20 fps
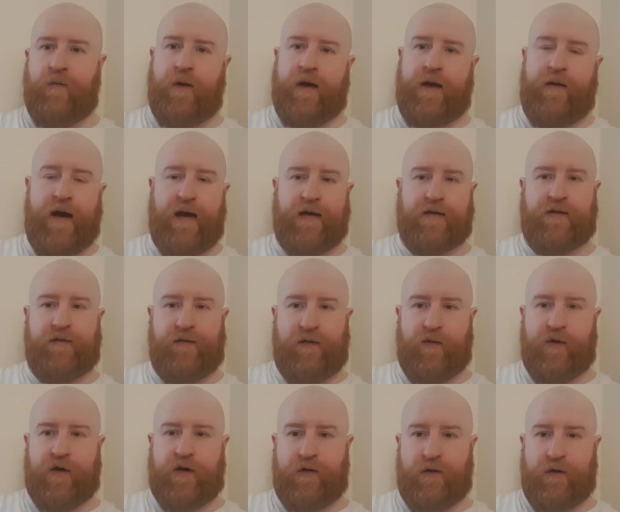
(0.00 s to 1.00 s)
We are actively
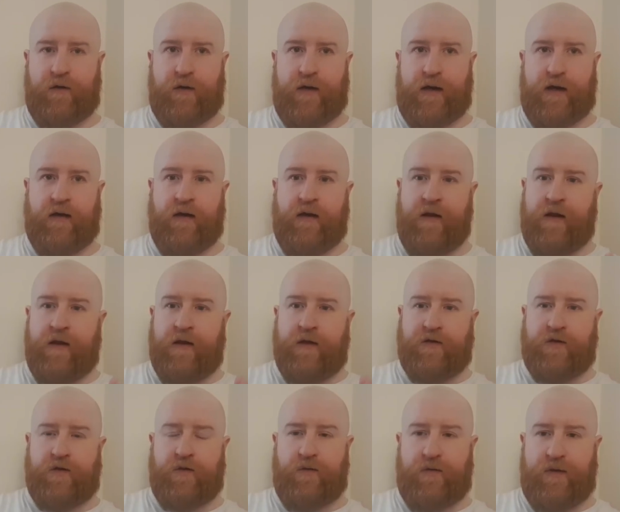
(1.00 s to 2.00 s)
recruiting
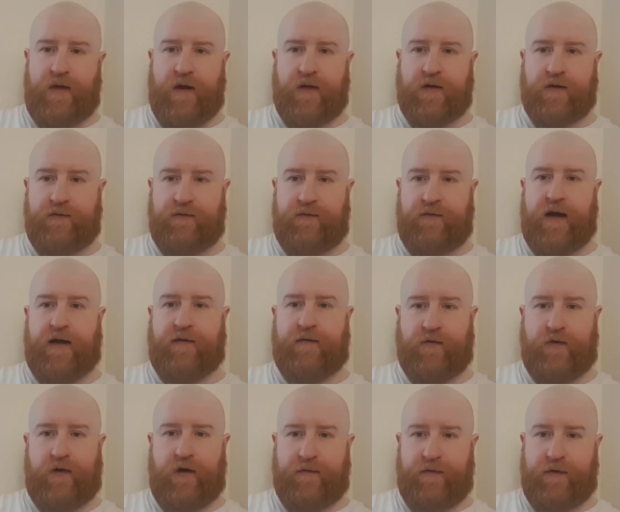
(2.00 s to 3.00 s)

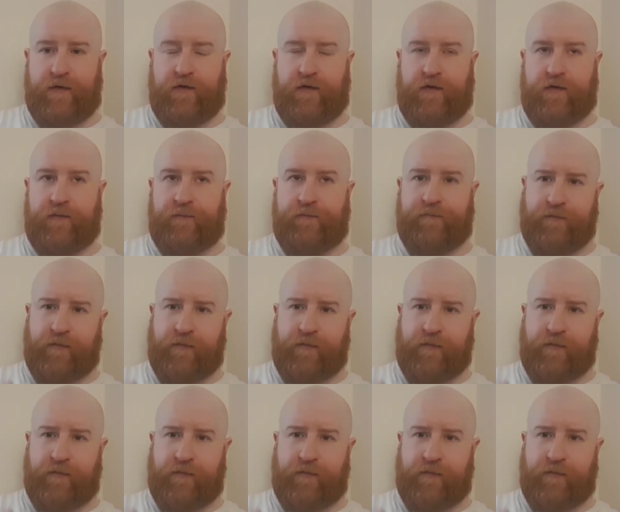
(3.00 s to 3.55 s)
2,500 officers.